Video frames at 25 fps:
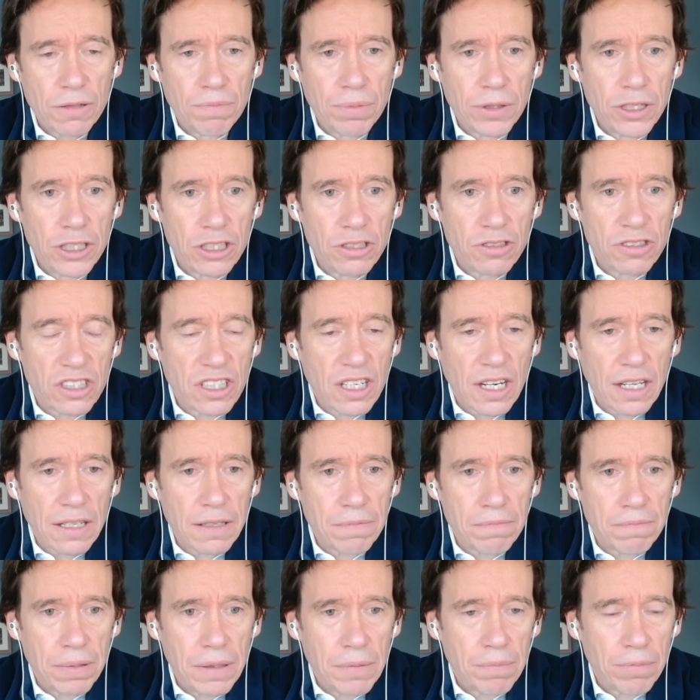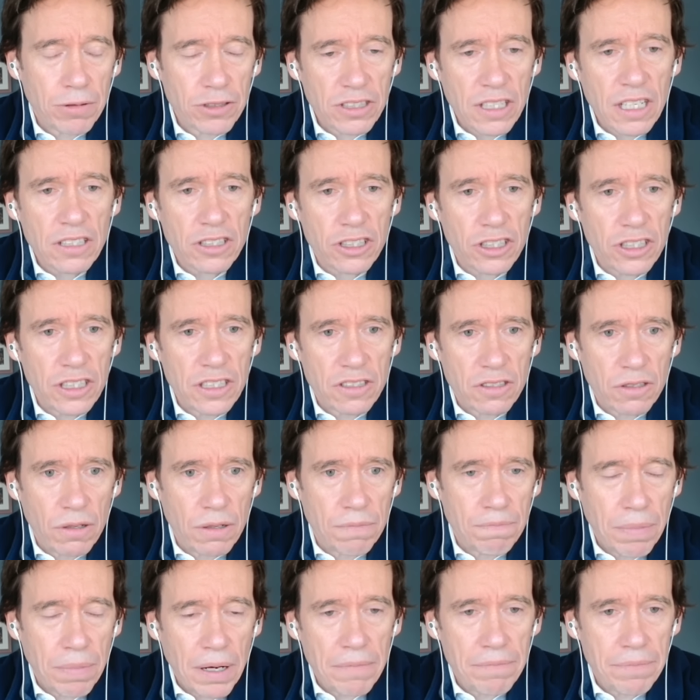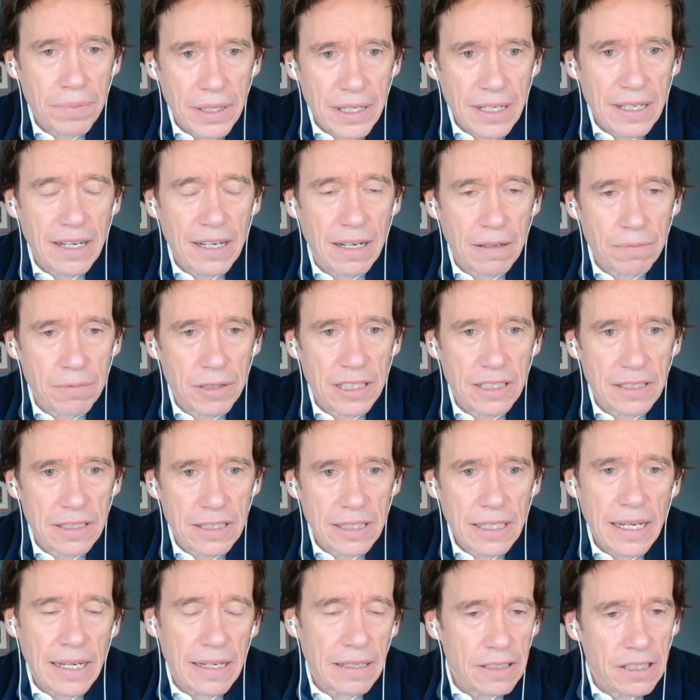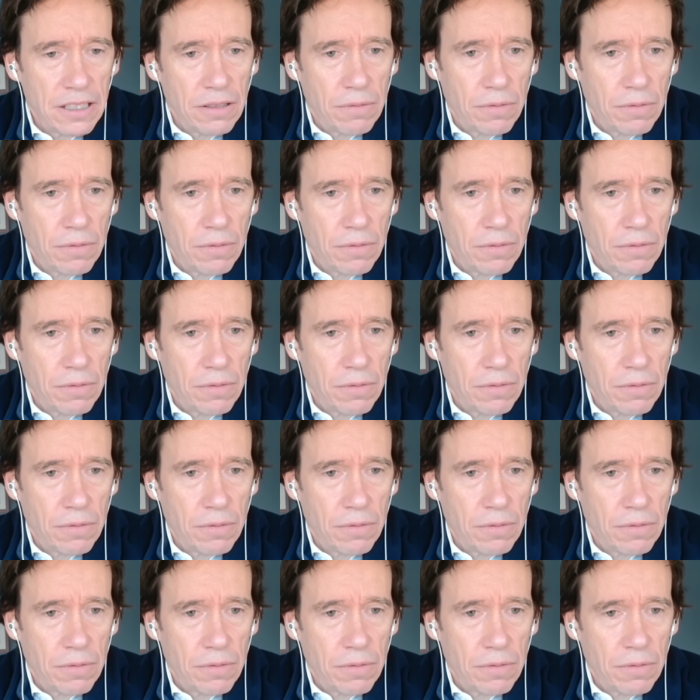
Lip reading: are produced in other people's countries who are pumping carbon into the air.